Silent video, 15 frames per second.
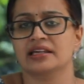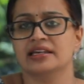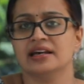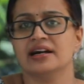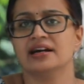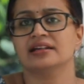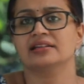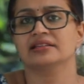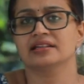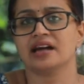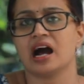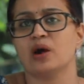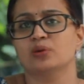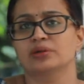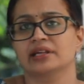Here the
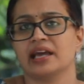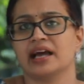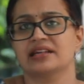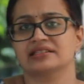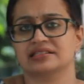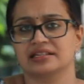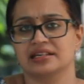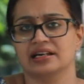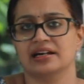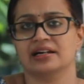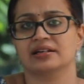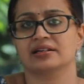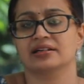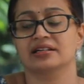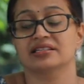outcast
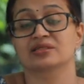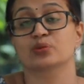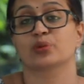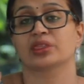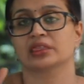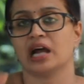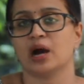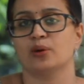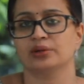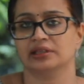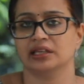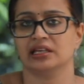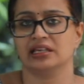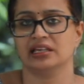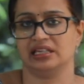here is without
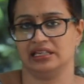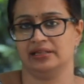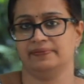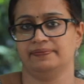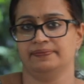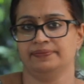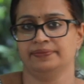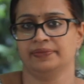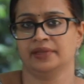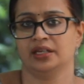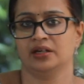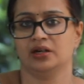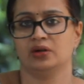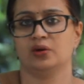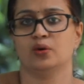the E,
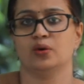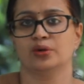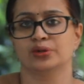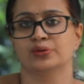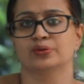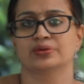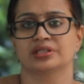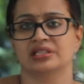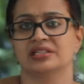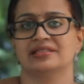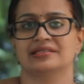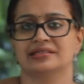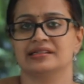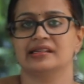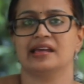
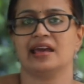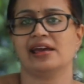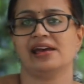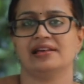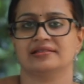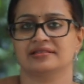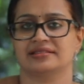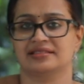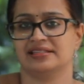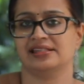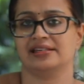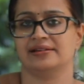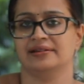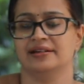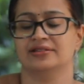
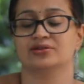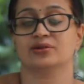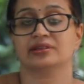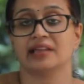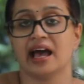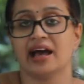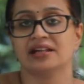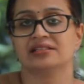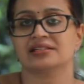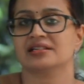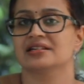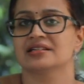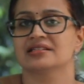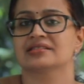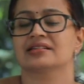O-U-T-C-A-S-T. So that
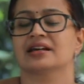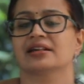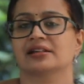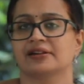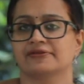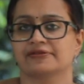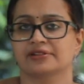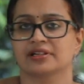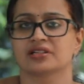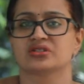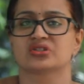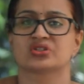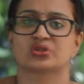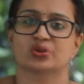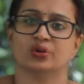is a
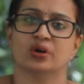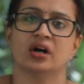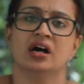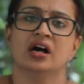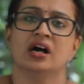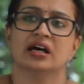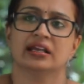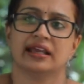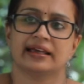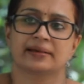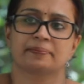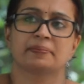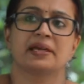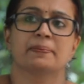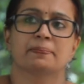reference to like
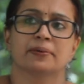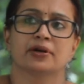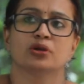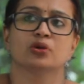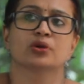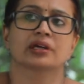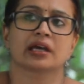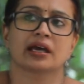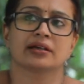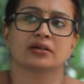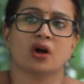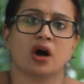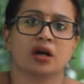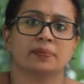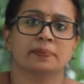people who
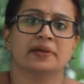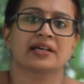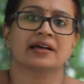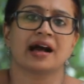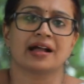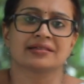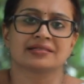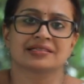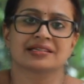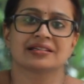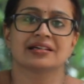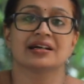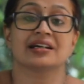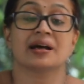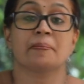cannot be
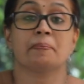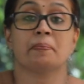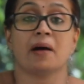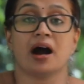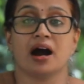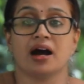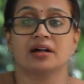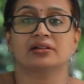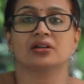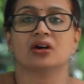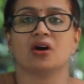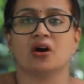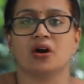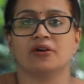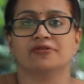considered a part
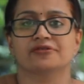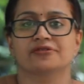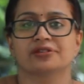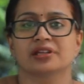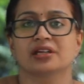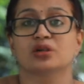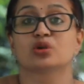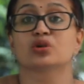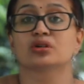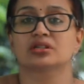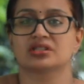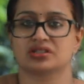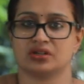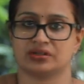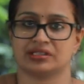of the good
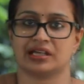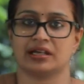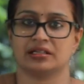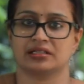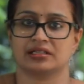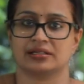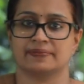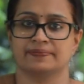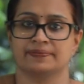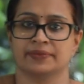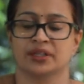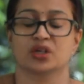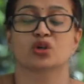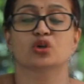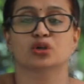society,
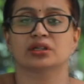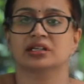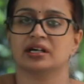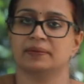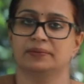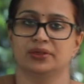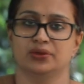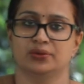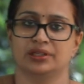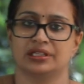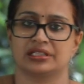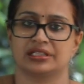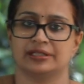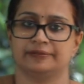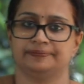good
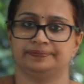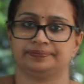community,